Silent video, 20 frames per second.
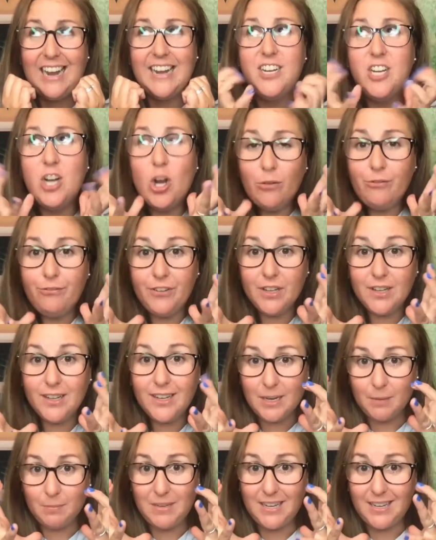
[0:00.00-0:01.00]
I don't feel
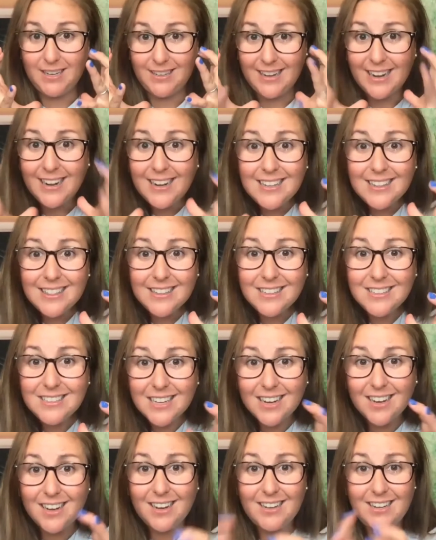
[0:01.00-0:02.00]
like I'm getting anything
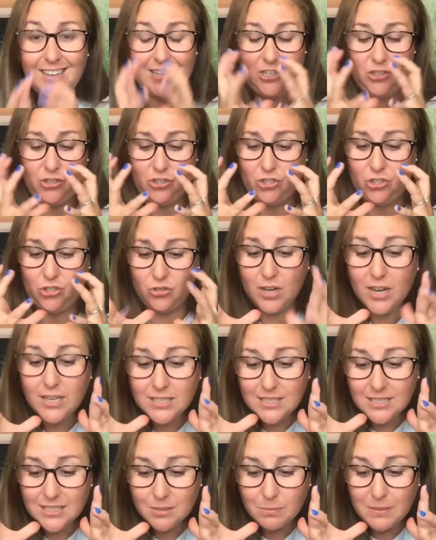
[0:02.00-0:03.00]
done and it
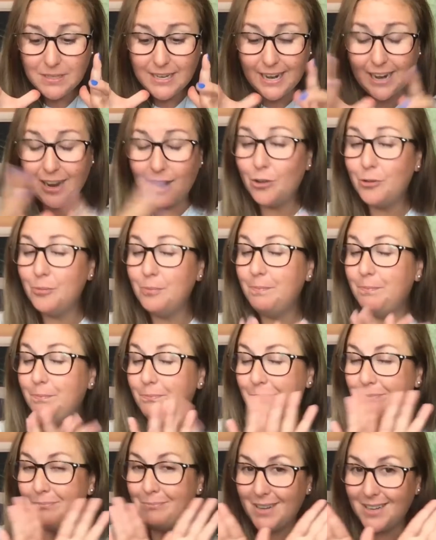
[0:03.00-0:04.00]
stresses me out
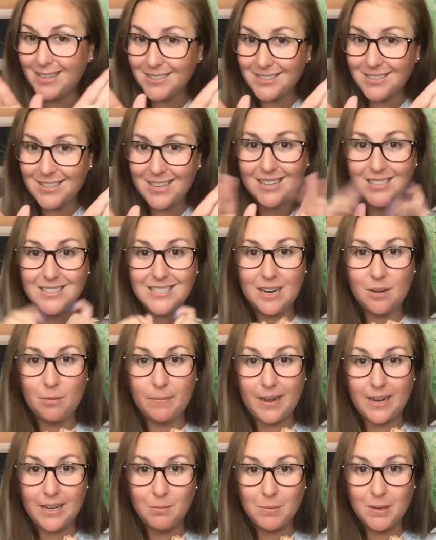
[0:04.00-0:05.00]
because that's how
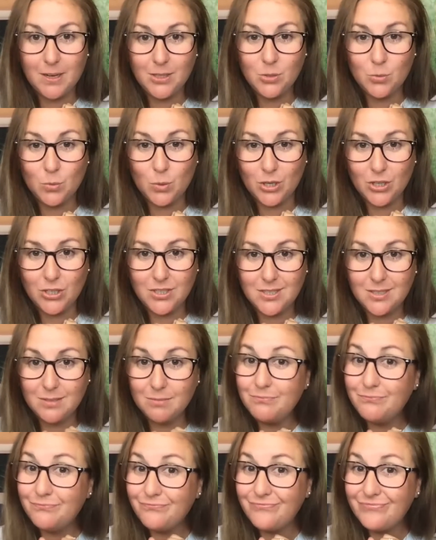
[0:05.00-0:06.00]
my mind works.
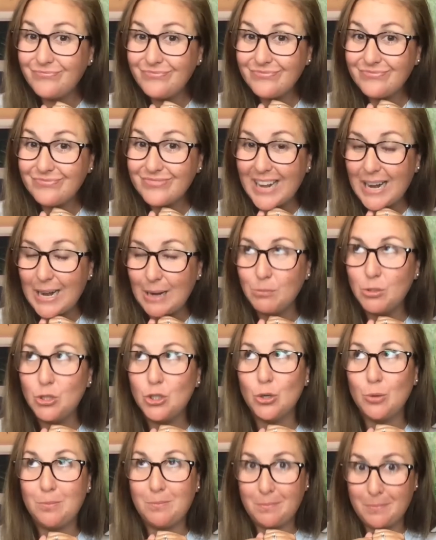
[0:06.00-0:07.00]
I'm
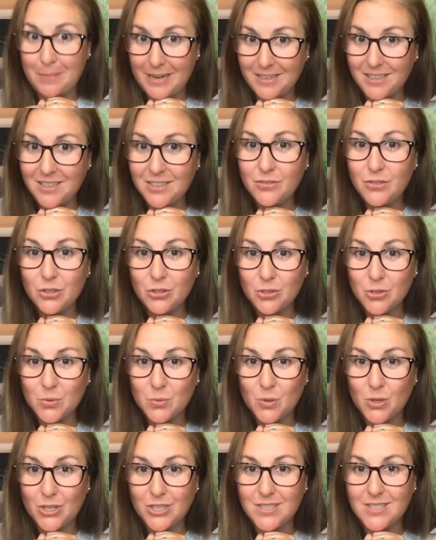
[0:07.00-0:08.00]
sure many of yours
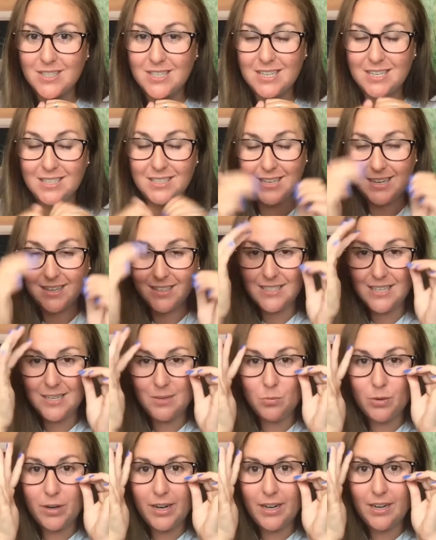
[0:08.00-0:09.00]
works the exact
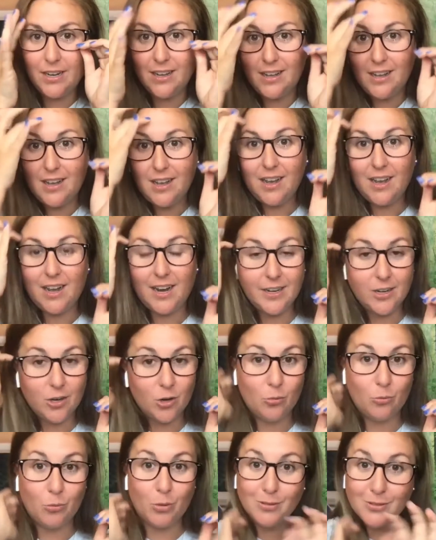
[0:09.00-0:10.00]
same way. I
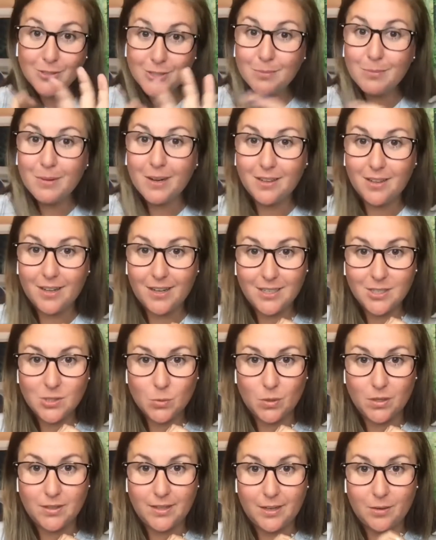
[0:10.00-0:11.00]
know most of my
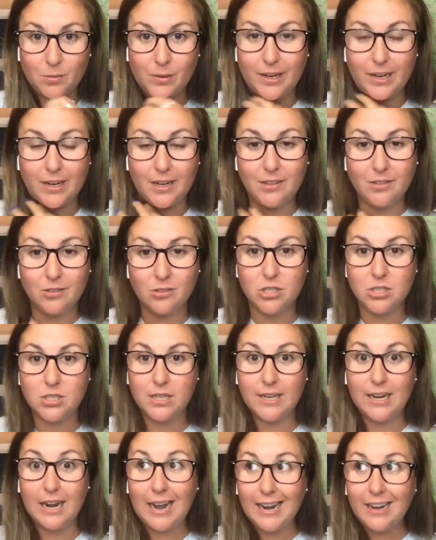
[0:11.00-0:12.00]
clients work that way. They're just
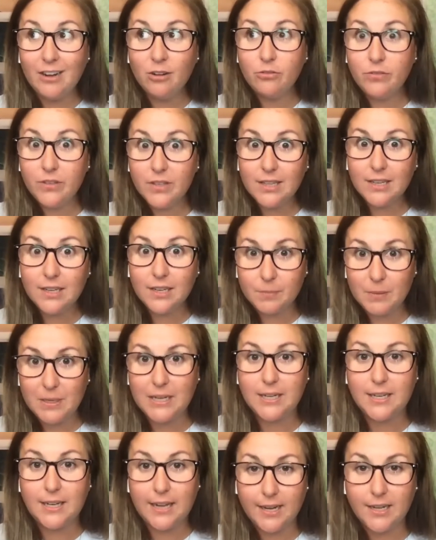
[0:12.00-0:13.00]
like, I don't feel like I'm
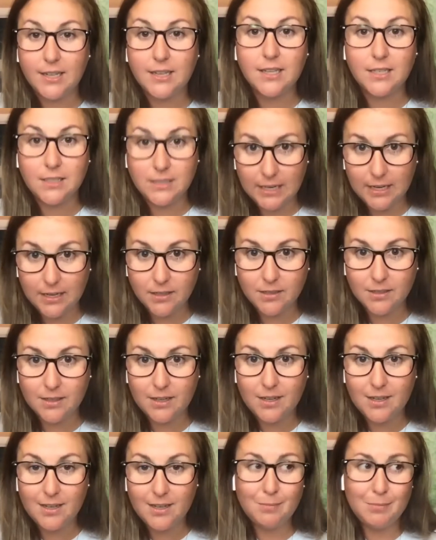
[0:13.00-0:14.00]
getting anything done. I'm
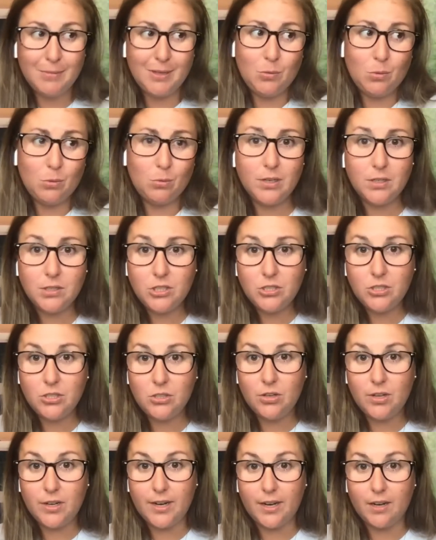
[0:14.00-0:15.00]
like, well, what did you
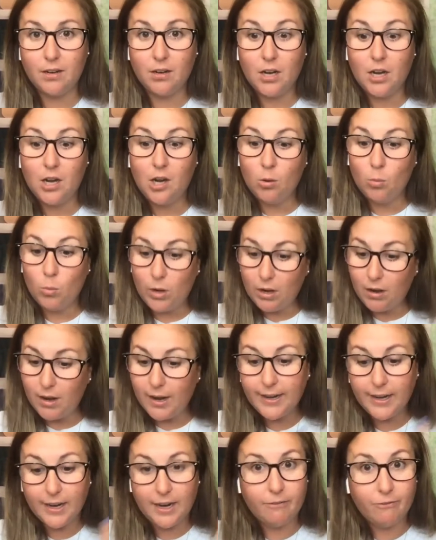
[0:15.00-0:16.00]
do today? Well,
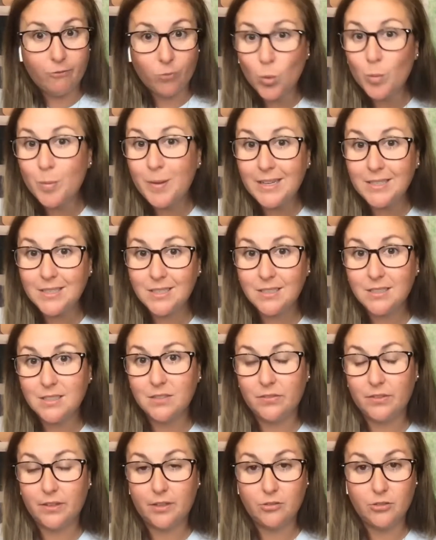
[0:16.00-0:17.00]
I got 4 baskets
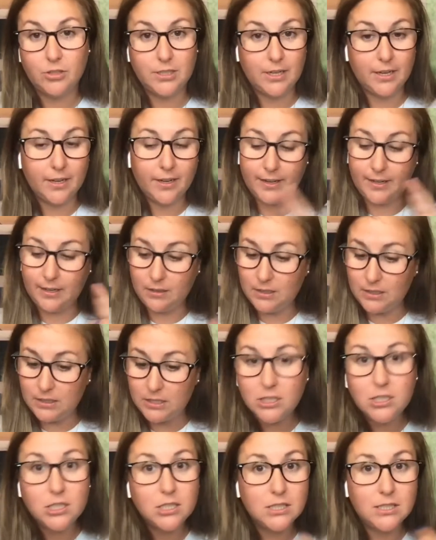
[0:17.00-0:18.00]
of laundry done. I got the
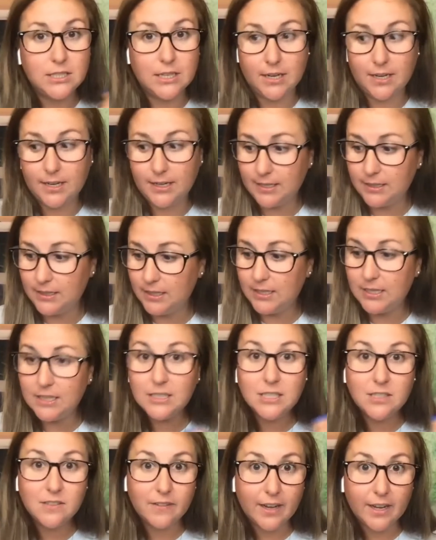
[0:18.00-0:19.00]
dishes done. I got the
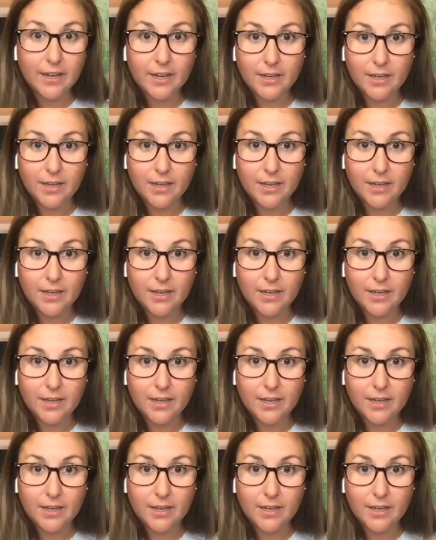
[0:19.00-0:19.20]
kids fed.